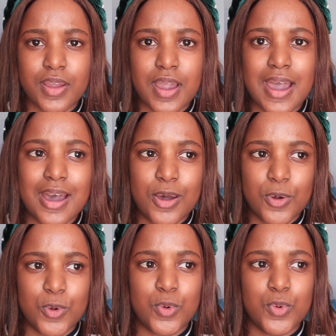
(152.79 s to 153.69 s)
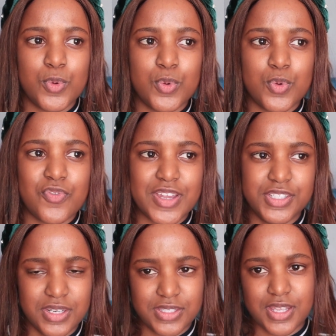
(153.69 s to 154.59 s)
how
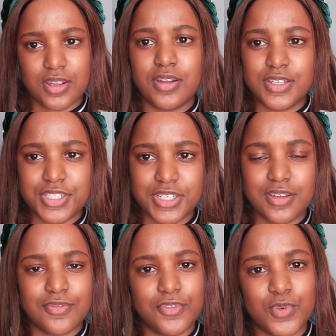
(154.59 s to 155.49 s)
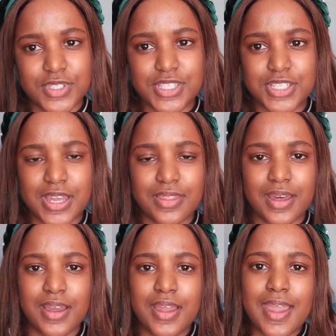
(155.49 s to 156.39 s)
fashion and psychology influence each
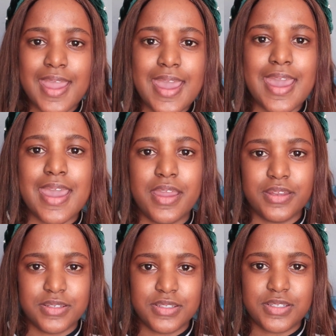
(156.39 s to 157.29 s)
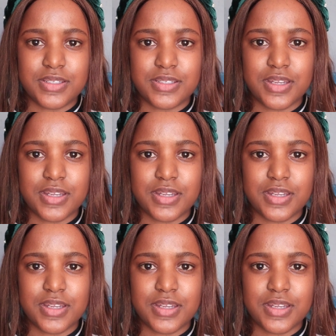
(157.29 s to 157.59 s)
other. And